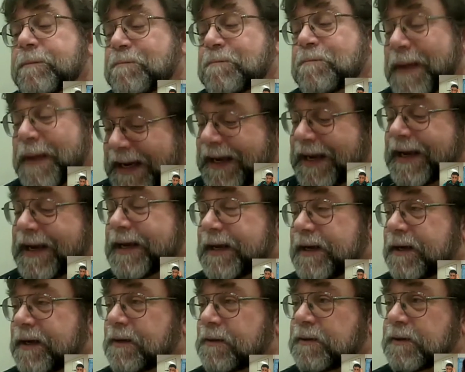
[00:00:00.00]
Making
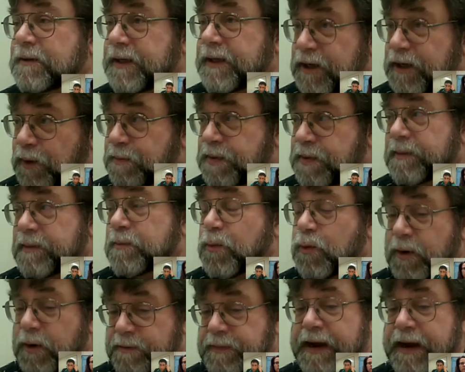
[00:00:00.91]
it a little bit
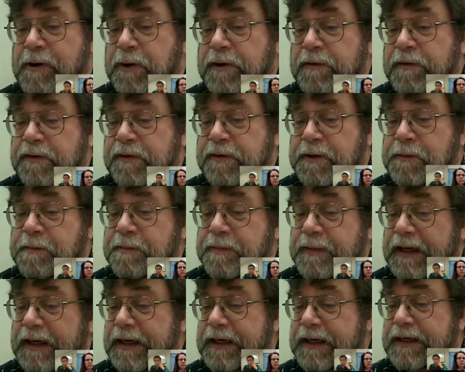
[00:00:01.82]
more powerful
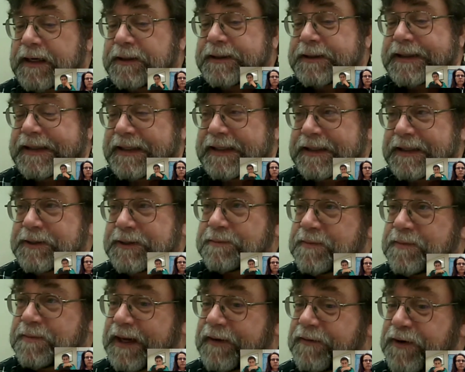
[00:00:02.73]
is
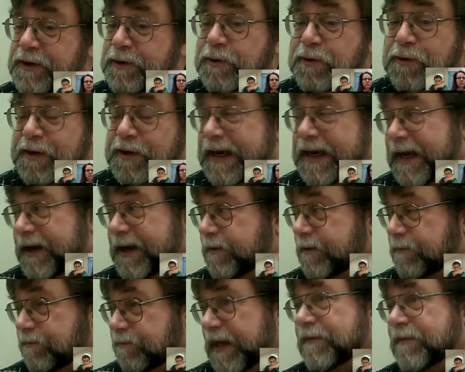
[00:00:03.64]
if
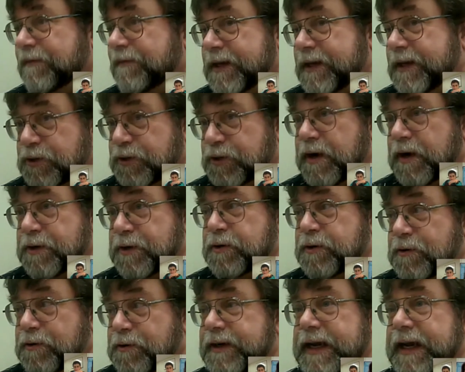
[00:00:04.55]
the
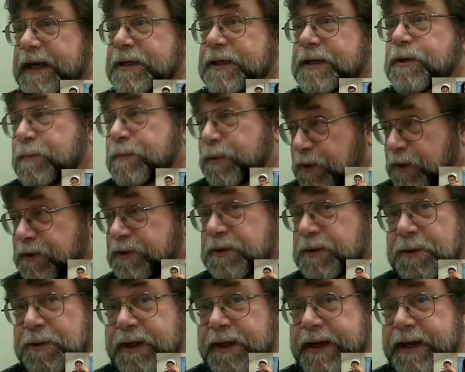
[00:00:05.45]
instructor creates a
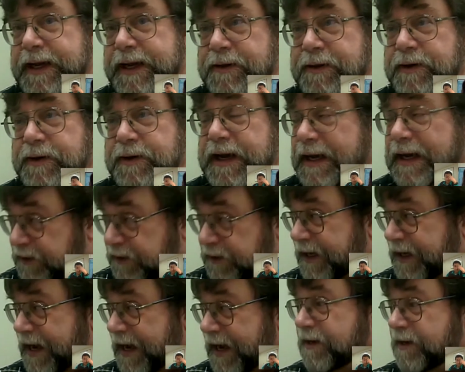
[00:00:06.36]
personal account
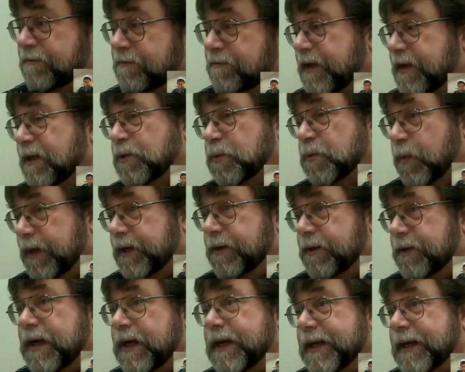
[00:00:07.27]
outside of the
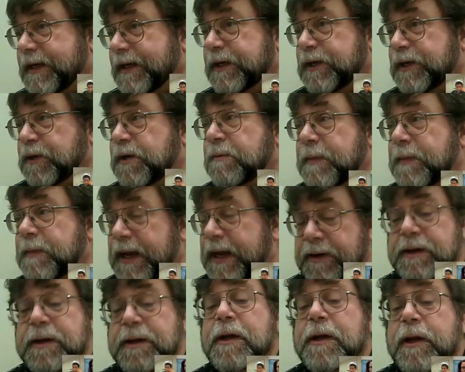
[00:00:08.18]
oswego.edu
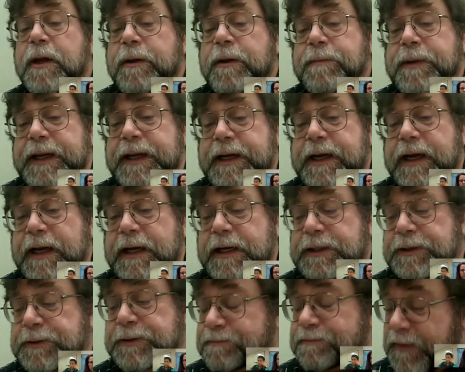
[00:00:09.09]
domain,
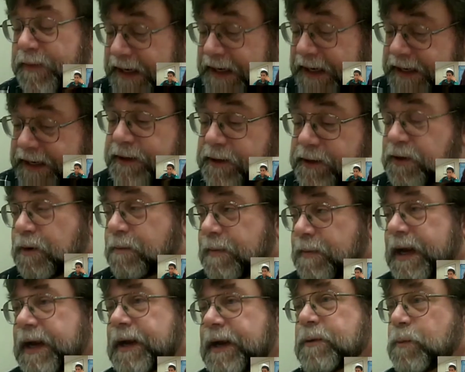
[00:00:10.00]
because in the
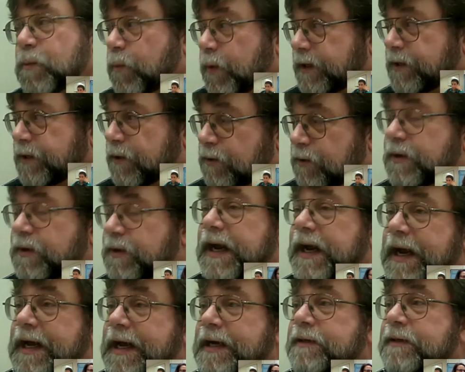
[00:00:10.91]
domain we don't
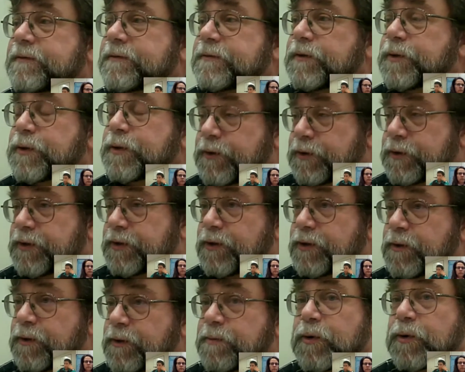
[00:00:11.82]
have
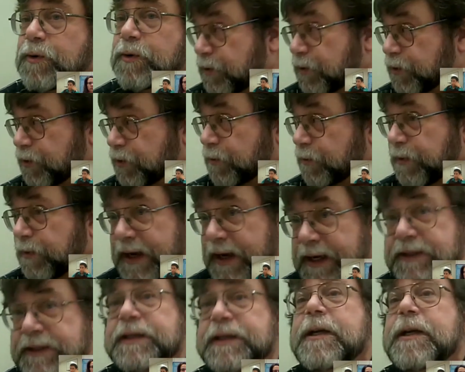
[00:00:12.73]
YouTube or Google
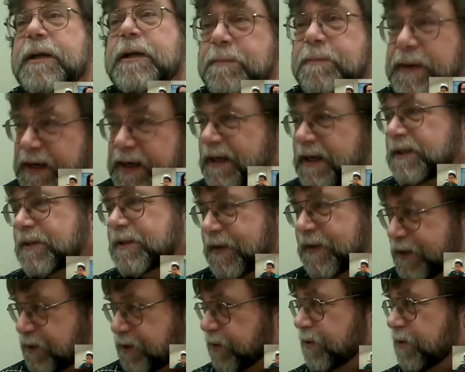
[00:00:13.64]
Plus because
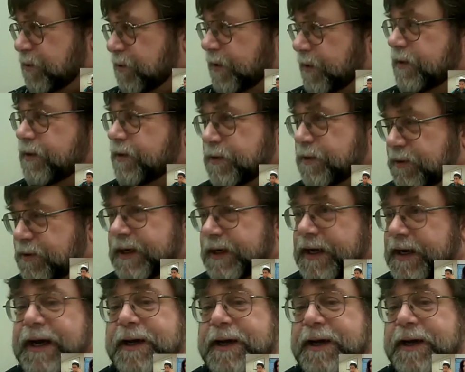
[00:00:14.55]
of issues with the SUNY